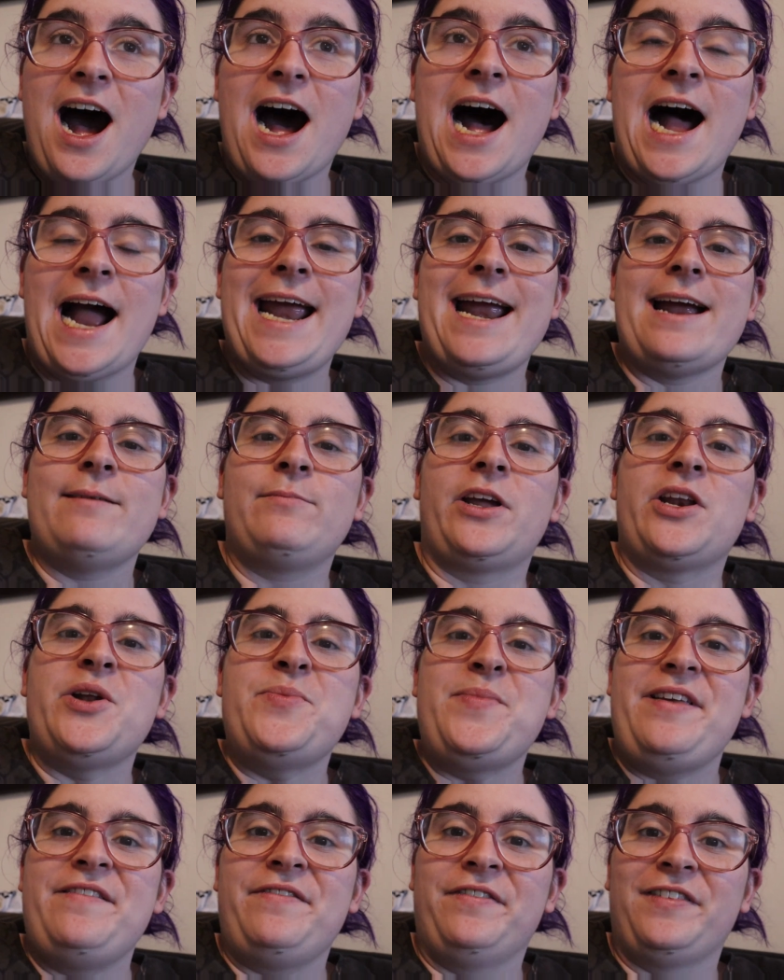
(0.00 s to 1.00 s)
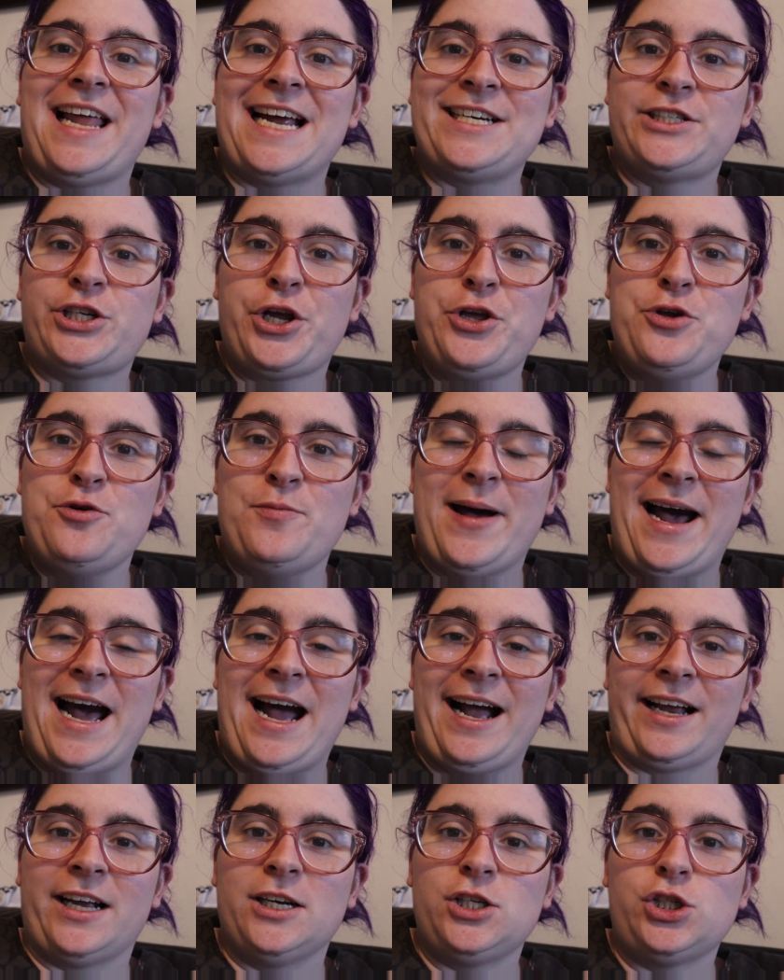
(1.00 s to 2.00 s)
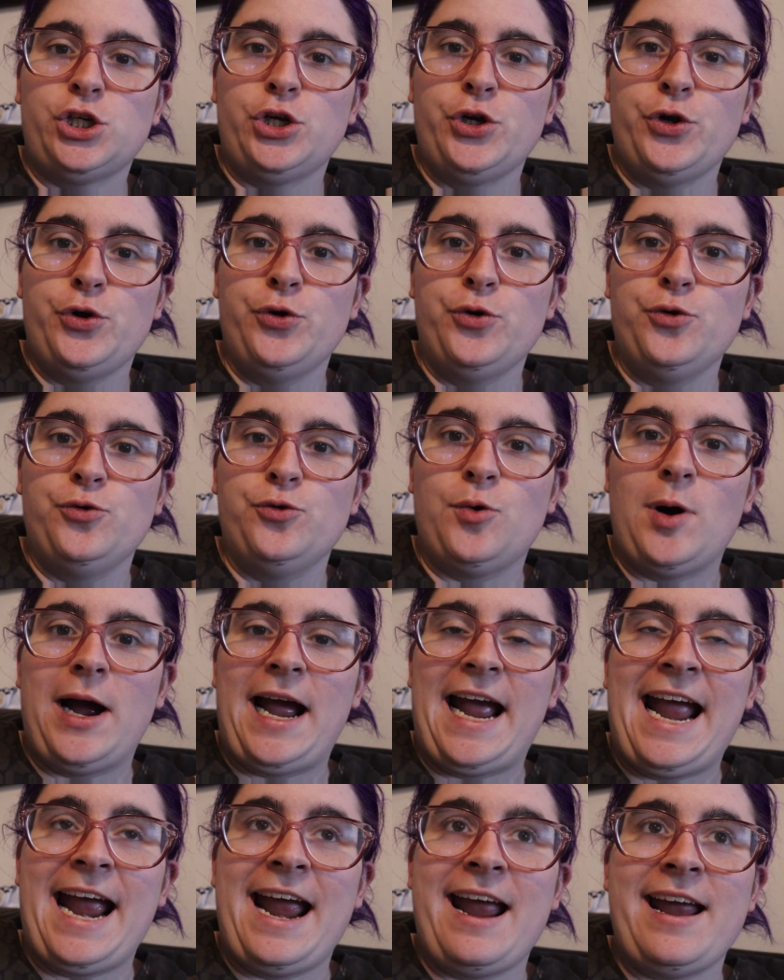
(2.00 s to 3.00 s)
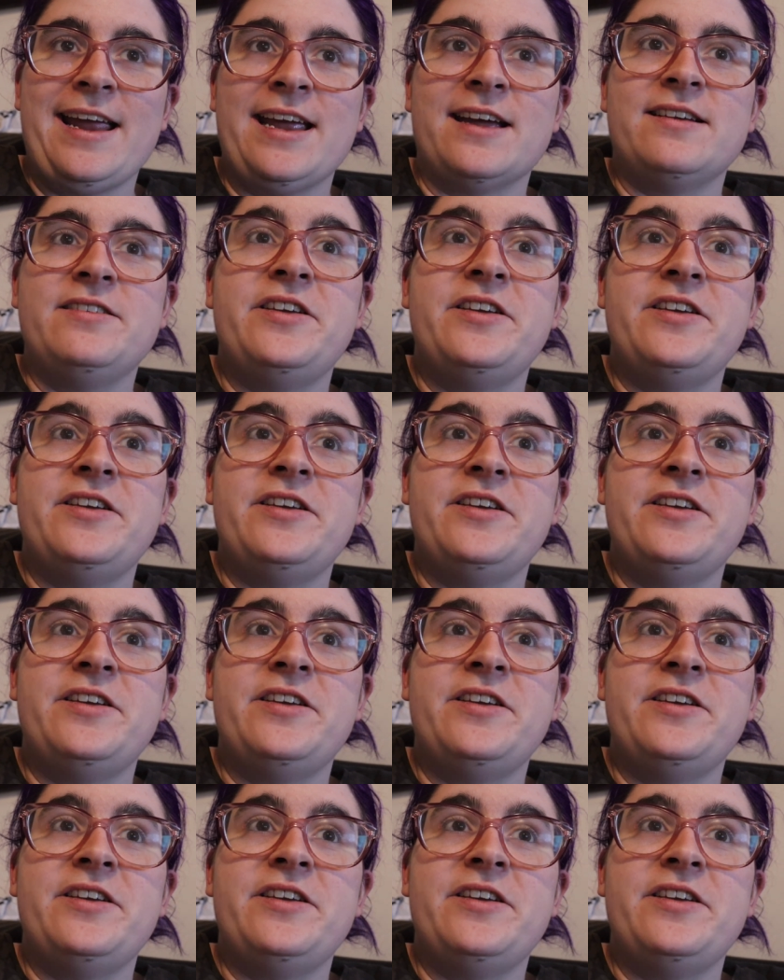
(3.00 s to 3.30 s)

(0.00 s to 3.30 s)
I am going to be flashing you back to a,